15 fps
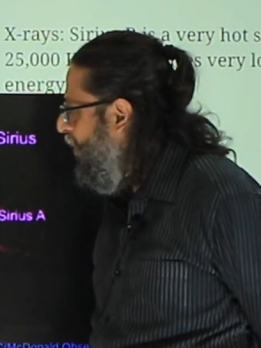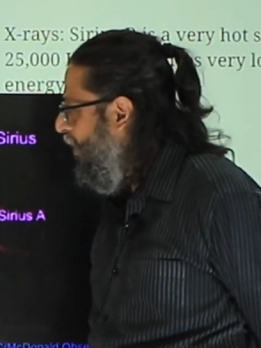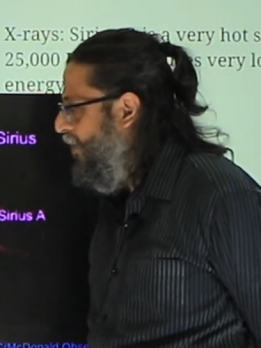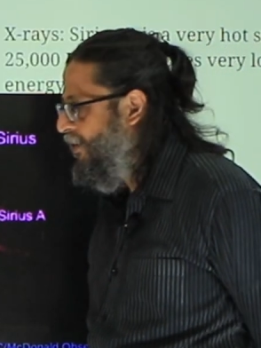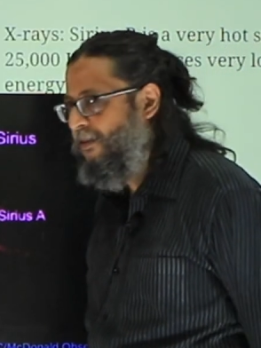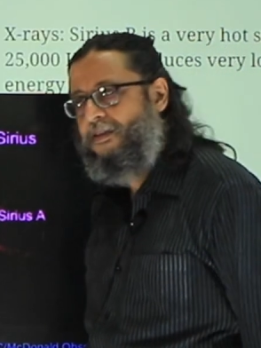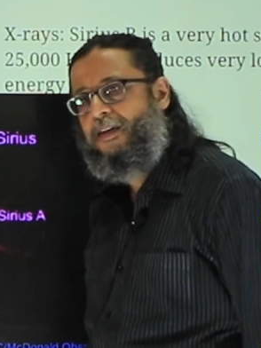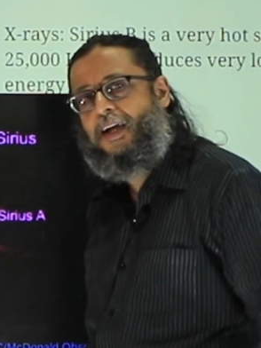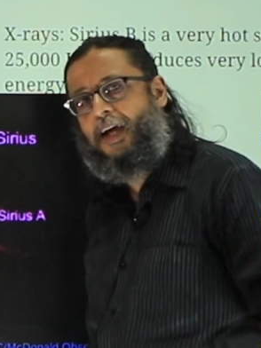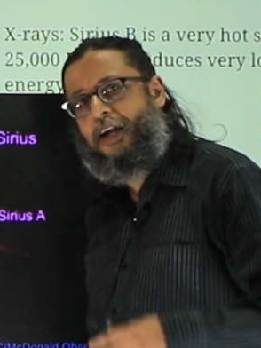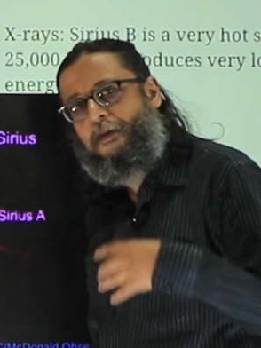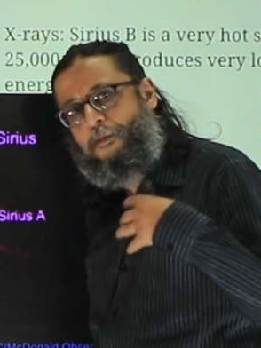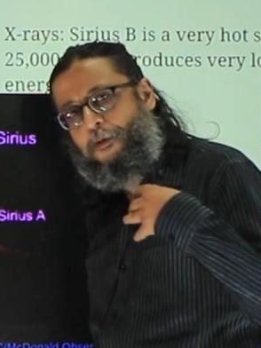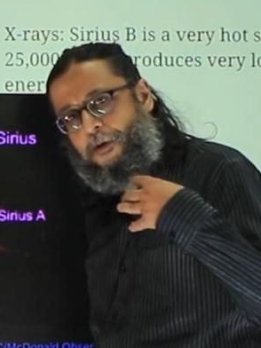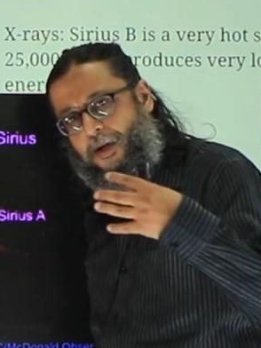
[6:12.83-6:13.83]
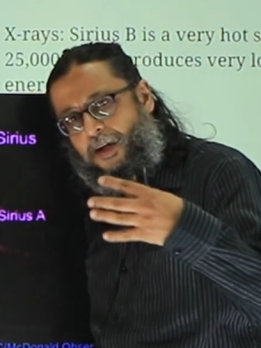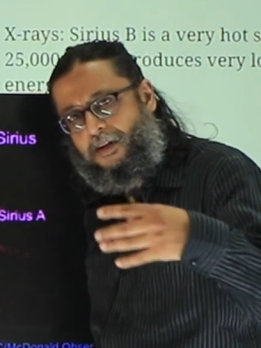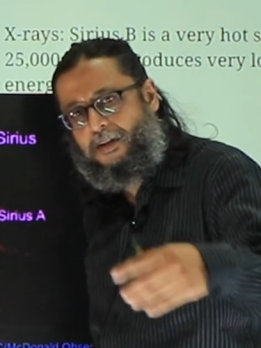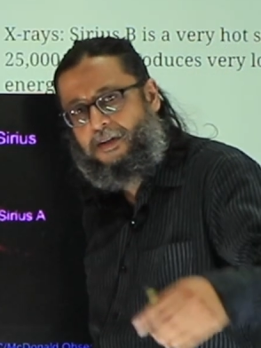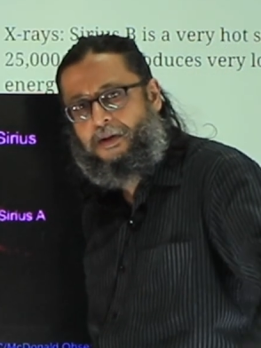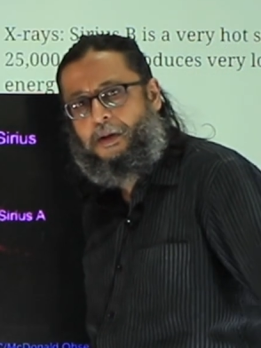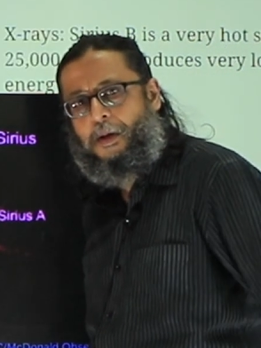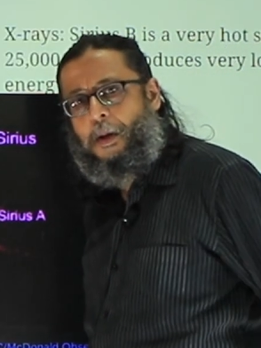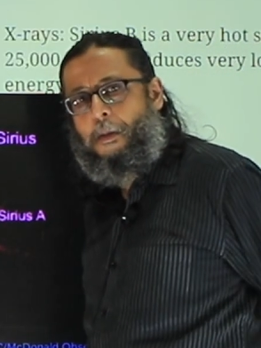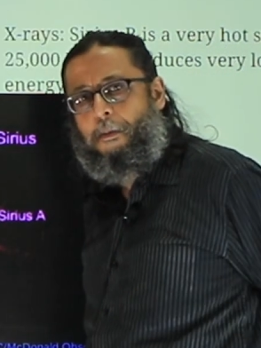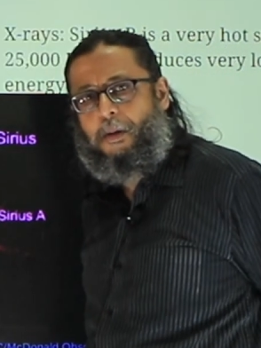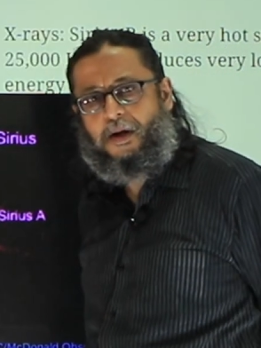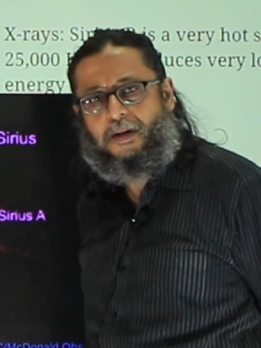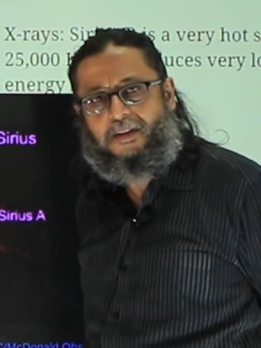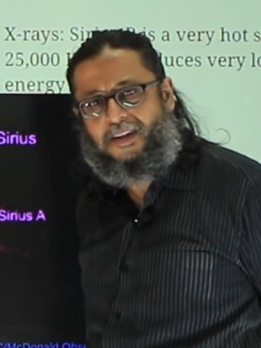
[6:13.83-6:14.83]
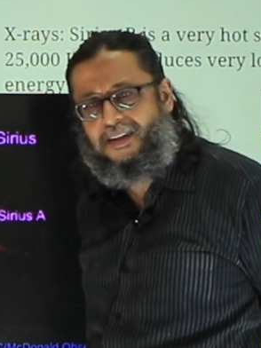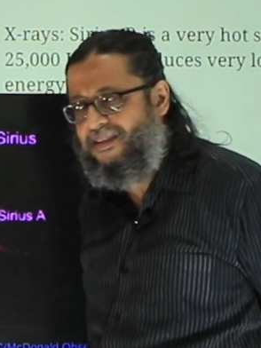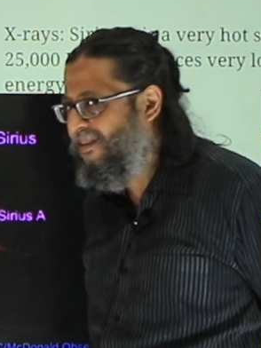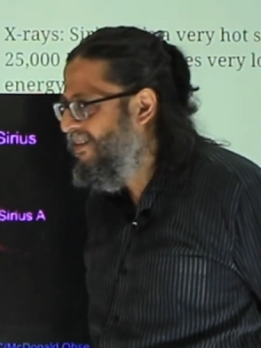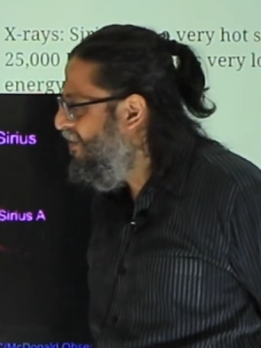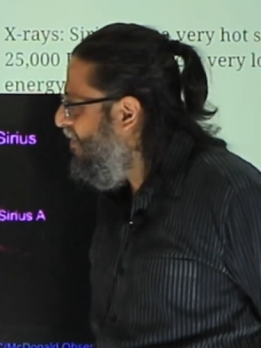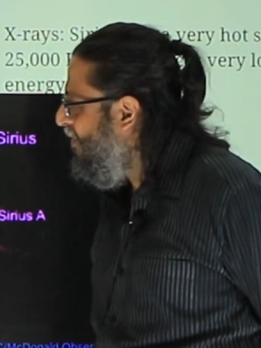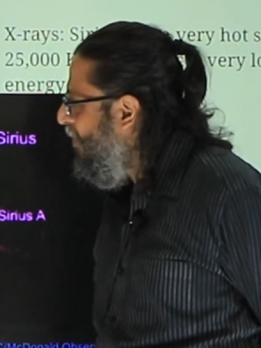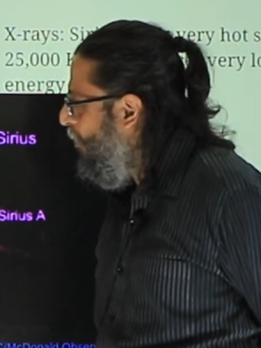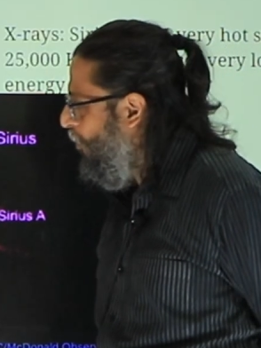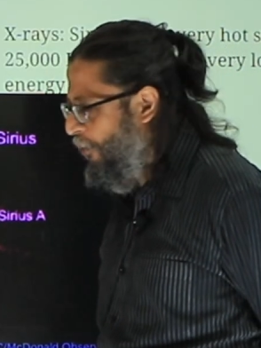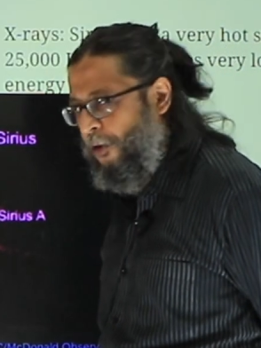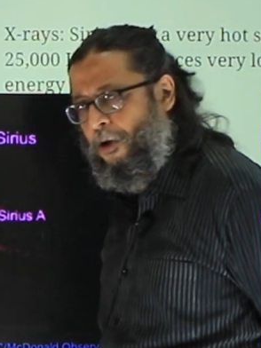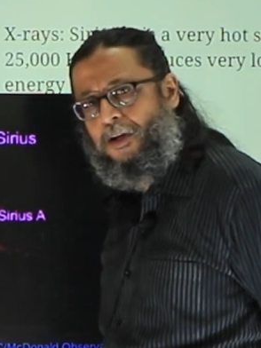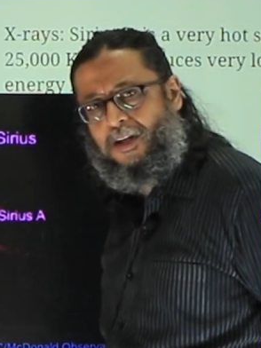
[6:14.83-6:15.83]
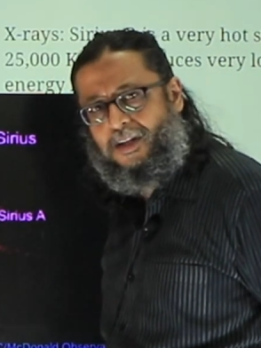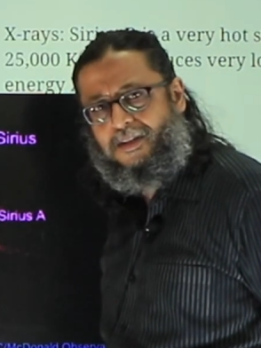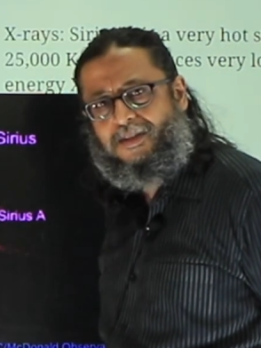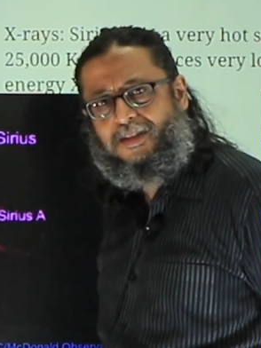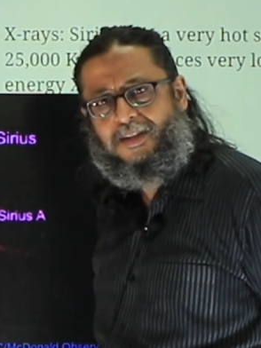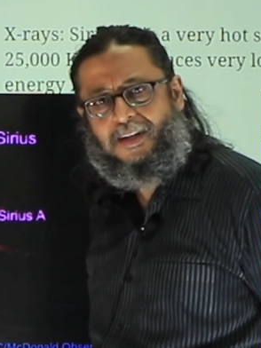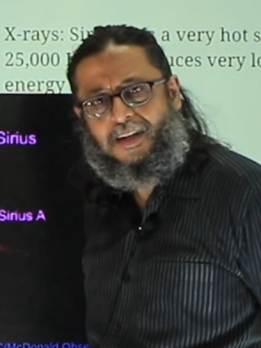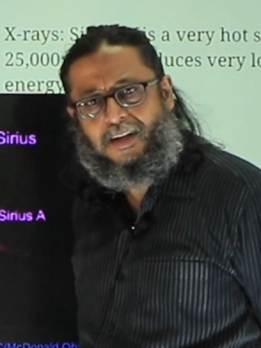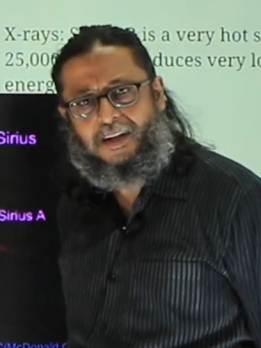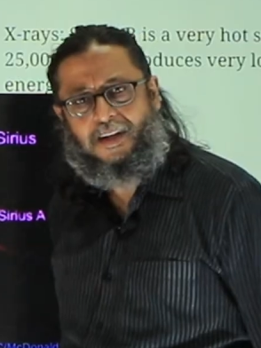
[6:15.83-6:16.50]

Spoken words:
It is the end product, but this knowledge